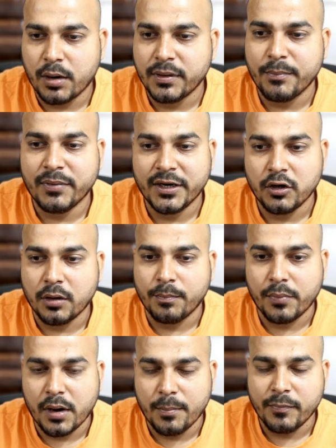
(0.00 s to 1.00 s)
prompt template
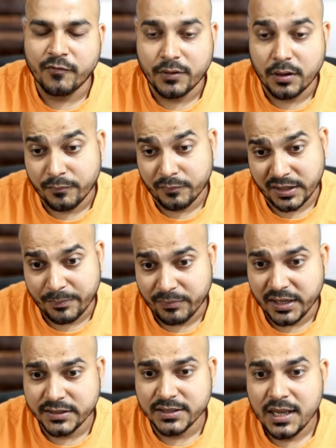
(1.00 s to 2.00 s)
dot prompt from
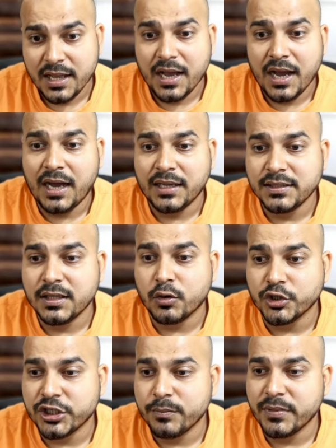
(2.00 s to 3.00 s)
templates answer the
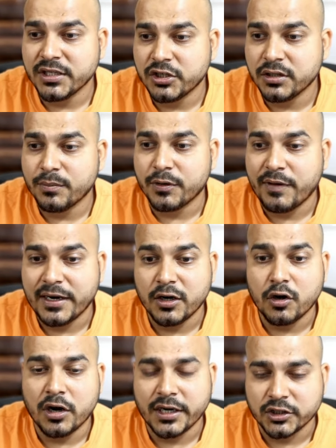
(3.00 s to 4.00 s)
question based on the
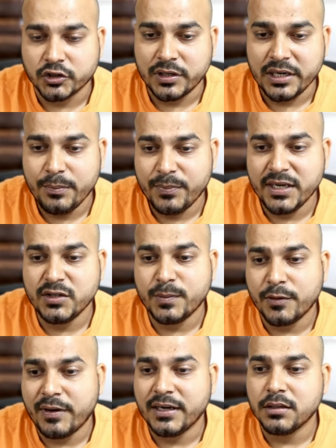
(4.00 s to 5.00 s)
provided context only please
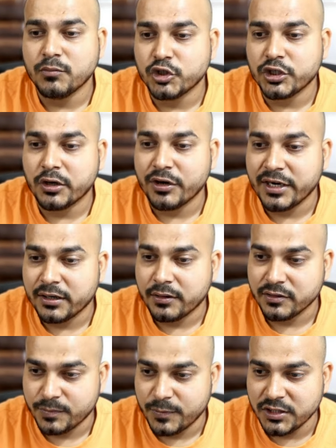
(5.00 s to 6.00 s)
provide the most accurate
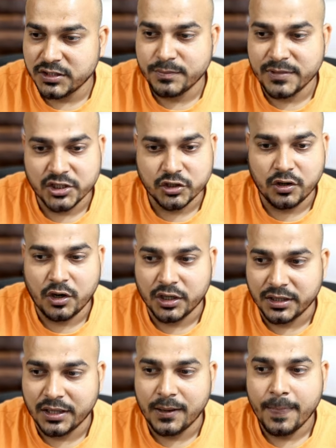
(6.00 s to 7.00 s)
response based
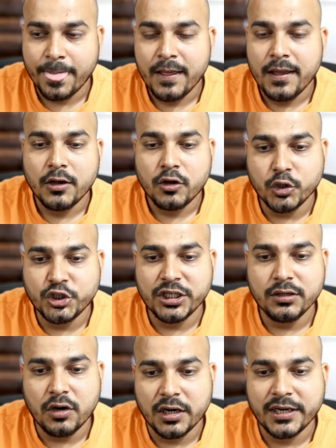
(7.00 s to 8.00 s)
on the
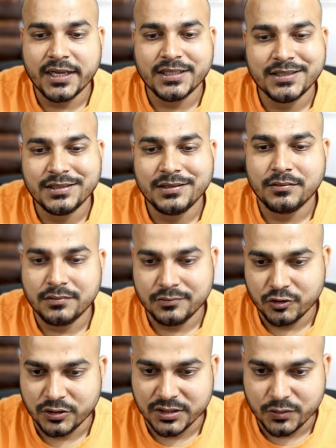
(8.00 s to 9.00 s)
question context
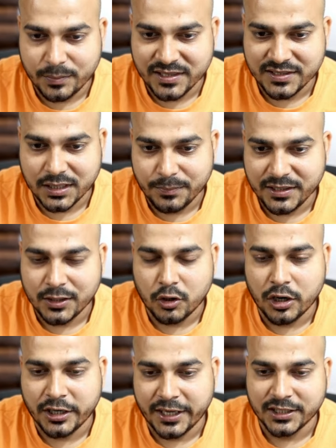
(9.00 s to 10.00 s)
so this will basically be the
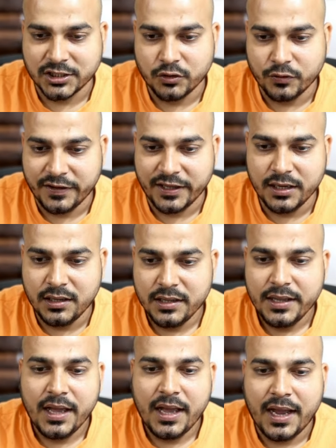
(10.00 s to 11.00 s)
context over here
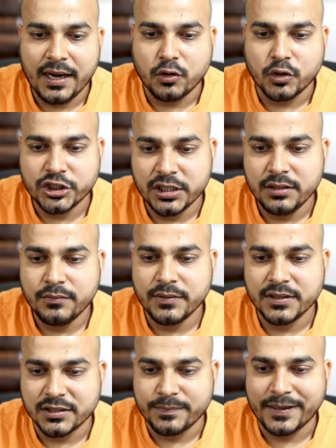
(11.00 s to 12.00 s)
and question
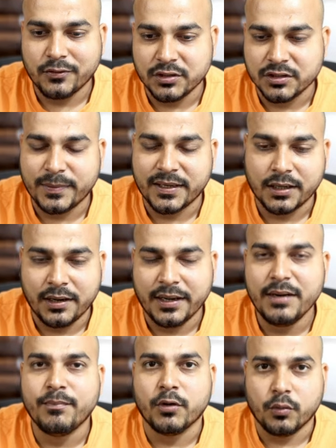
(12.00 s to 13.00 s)
with respect to this particular
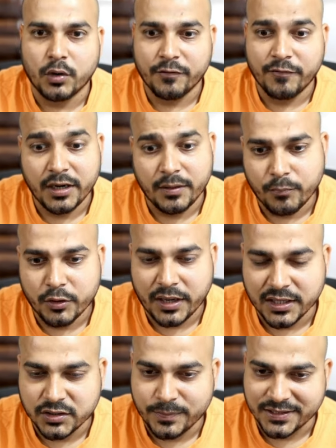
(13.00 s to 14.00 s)
input, whatever input
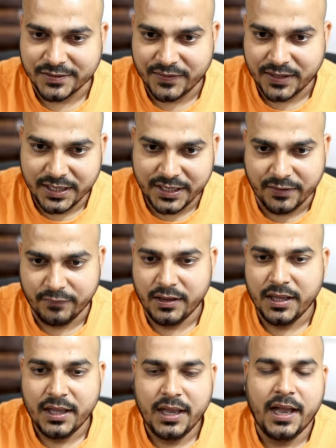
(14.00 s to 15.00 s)
I specifically give.
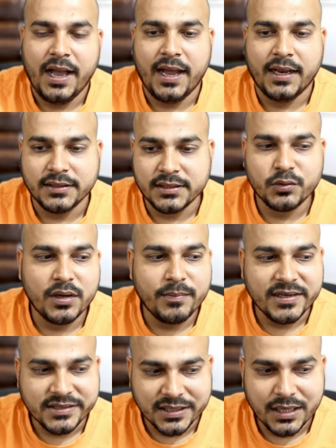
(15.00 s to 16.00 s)
And this will
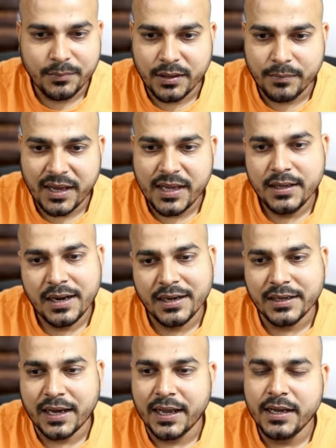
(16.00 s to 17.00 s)
basically be my
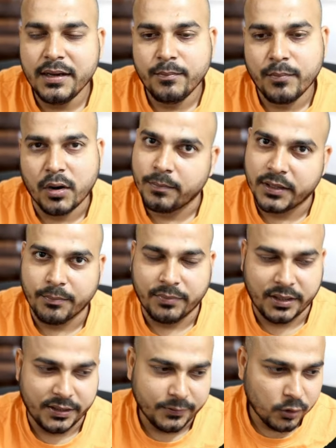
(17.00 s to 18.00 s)
entire prompt
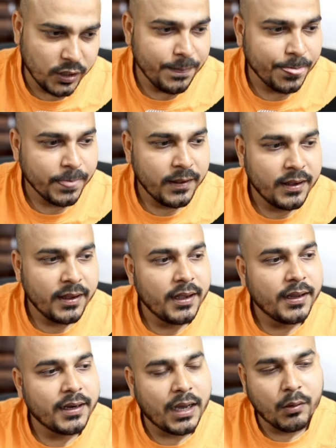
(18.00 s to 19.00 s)
template. Okay.
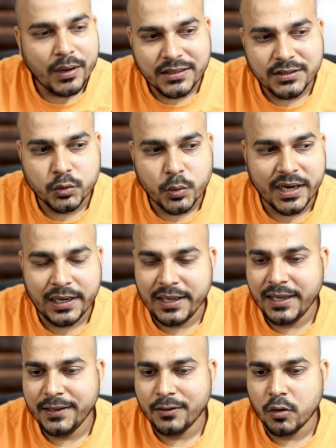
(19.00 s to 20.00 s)
Now let's
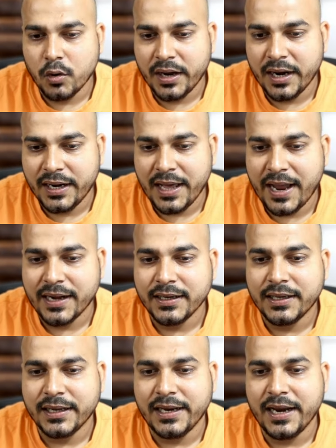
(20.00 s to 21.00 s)
quickly go ahead
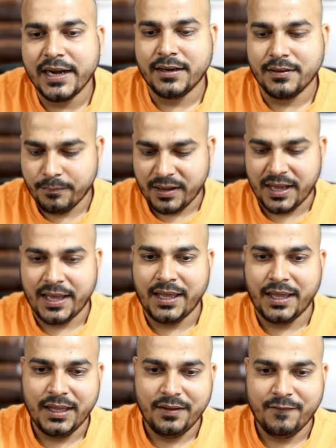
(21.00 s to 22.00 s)
and create
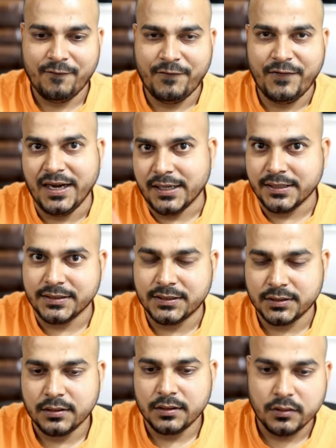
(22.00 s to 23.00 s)
my
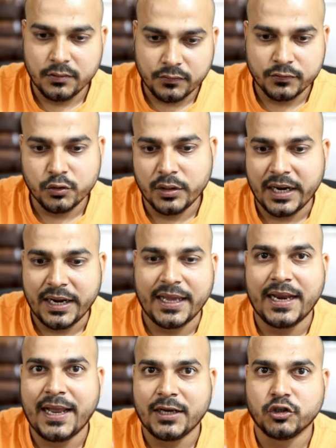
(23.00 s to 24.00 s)
fields so that I
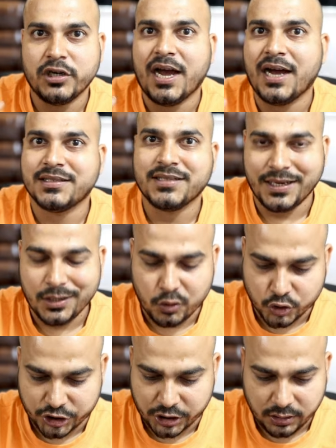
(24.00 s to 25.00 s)
can actually ask any
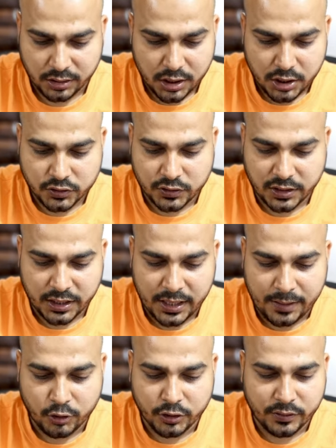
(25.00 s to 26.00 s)
question. So here
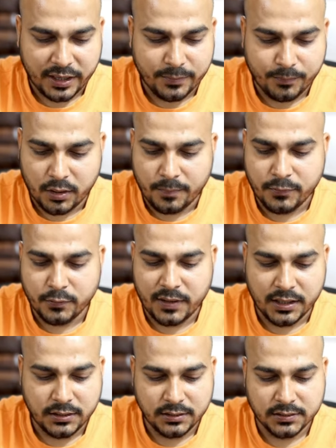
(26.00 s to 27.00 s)
I'm going to write prompt
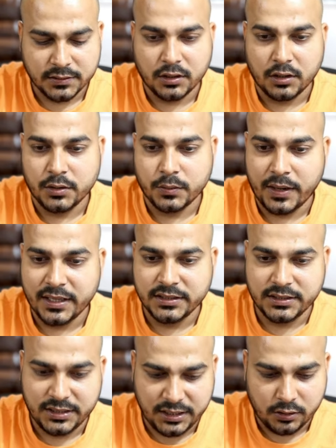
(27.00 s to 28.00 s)
one is equal to
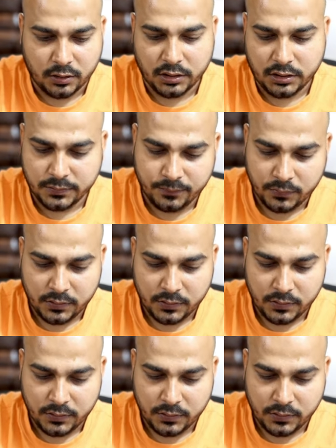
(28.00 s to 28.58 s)
st dot